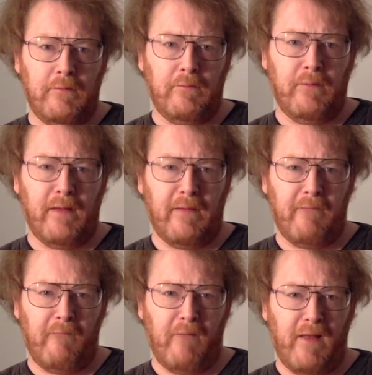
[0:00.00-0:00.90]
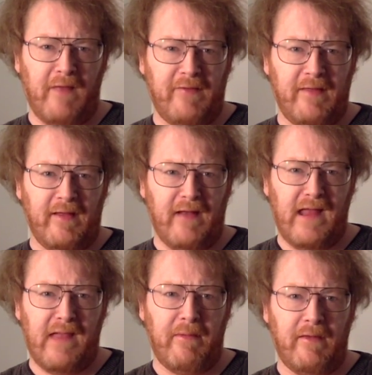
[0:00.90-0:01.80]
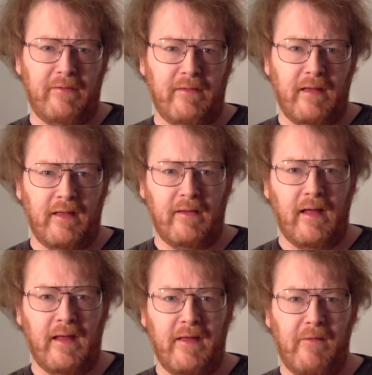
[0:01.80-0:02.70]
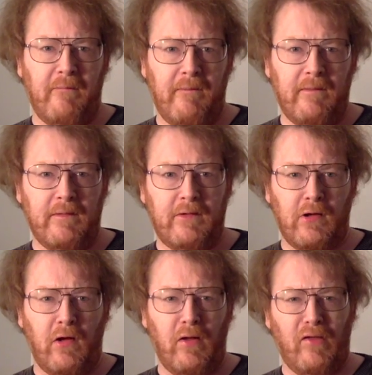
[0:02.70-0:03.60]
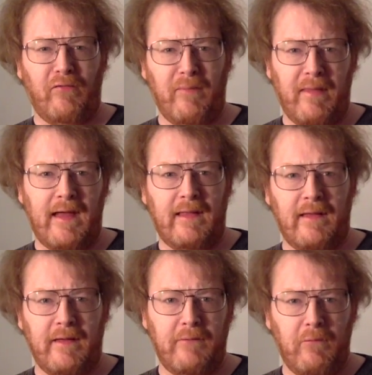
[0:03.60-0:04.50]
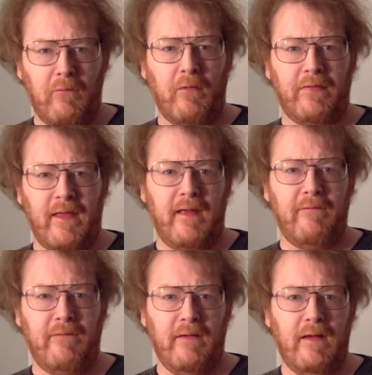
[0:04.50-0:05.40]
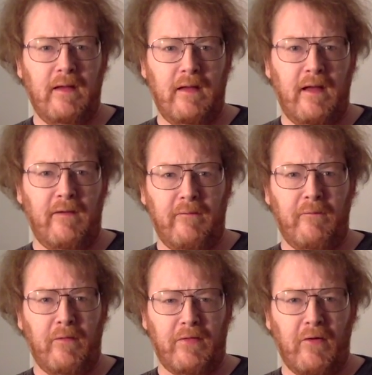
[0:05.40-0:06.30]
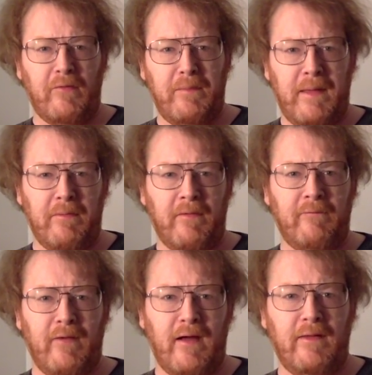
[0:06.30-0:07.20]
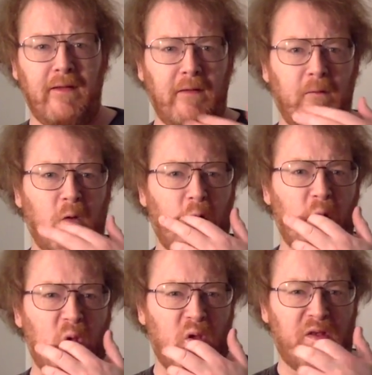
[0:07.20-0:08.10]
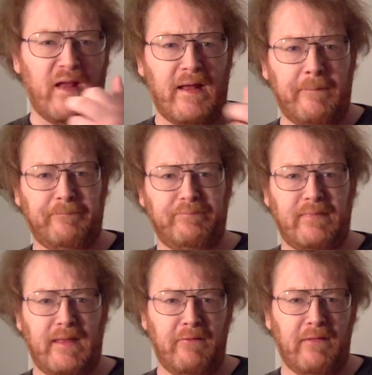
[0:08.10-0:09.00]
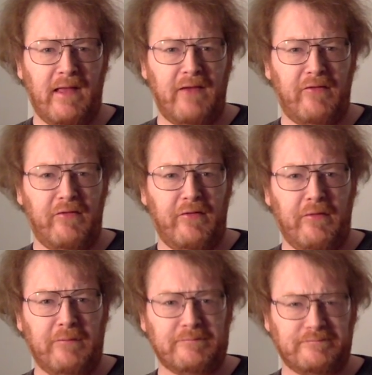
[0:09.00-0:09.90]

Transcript: when I when I see their name, I, I can I can call from that like what they've what those people have done that is not in relation to